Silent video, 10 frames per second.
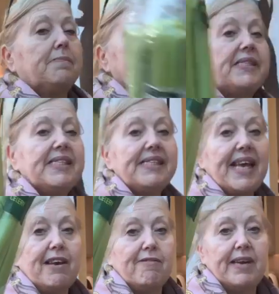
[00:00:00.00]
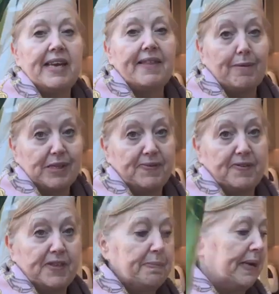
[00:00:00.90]
celery. That was
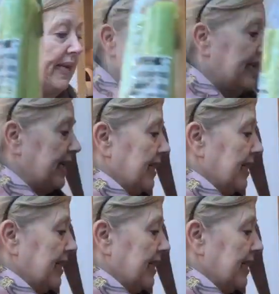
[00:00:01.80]
50p.